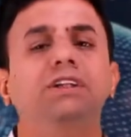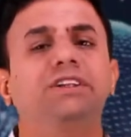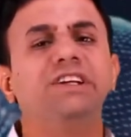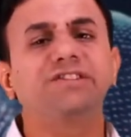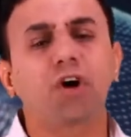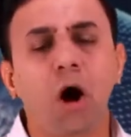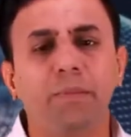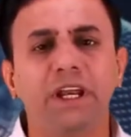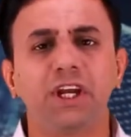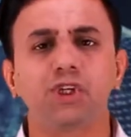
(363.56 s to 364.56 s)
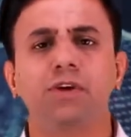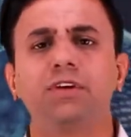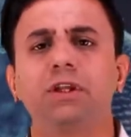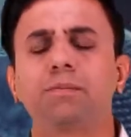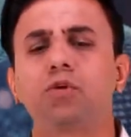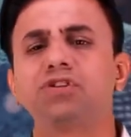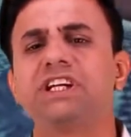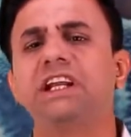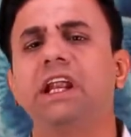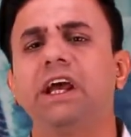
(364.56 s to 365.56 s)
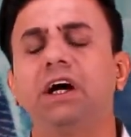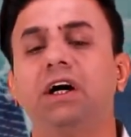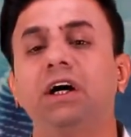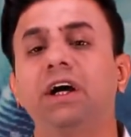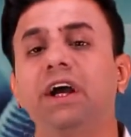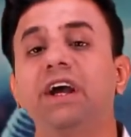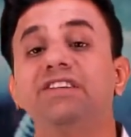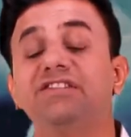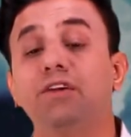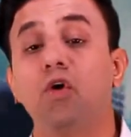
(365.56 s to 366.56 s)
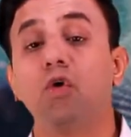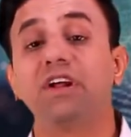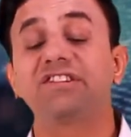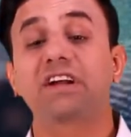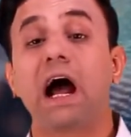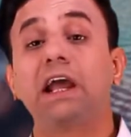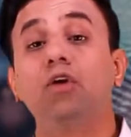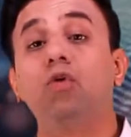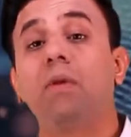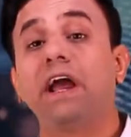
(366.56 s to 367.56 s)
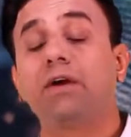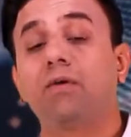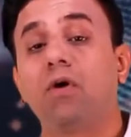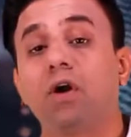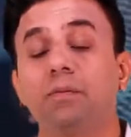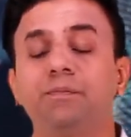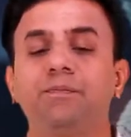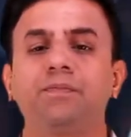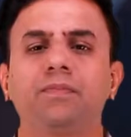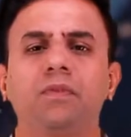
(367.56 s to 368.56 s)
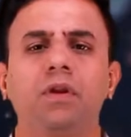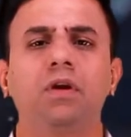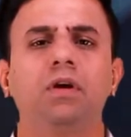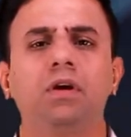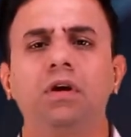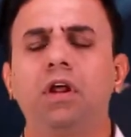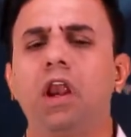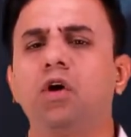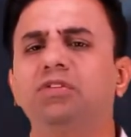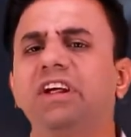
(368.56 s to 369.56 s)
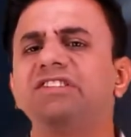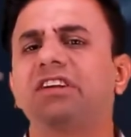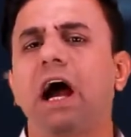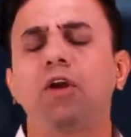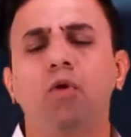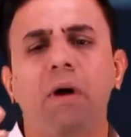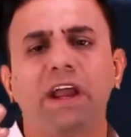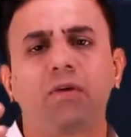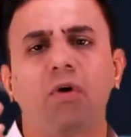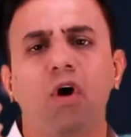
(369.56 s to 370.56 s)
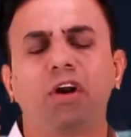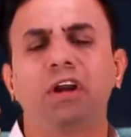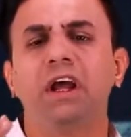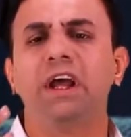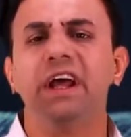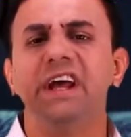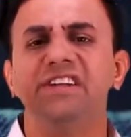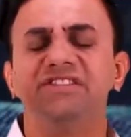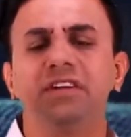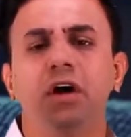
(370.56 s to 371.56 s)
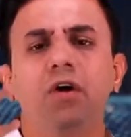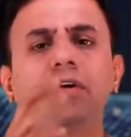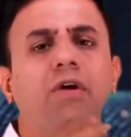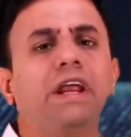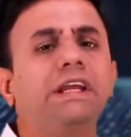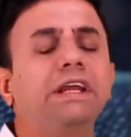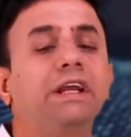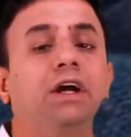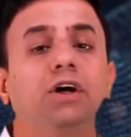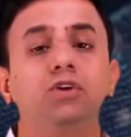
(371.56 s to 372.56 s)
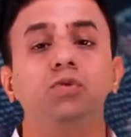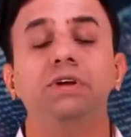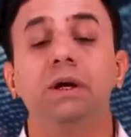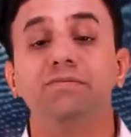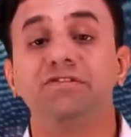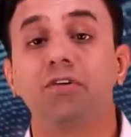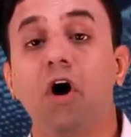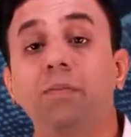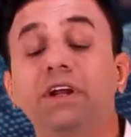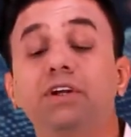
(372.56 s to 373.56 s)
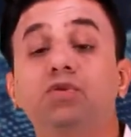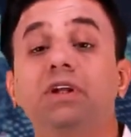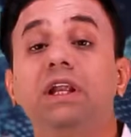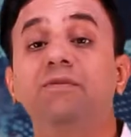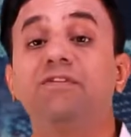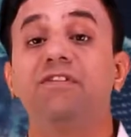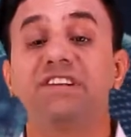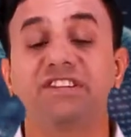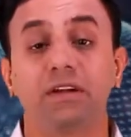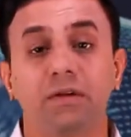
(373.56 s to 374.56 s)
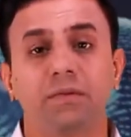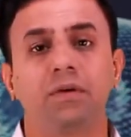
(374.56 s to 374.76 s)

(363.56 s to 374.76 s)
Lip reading: this combination with the protein layer, is known as chylomicron. Now this chylomicron is ready to be absorbed into the lymph vessel.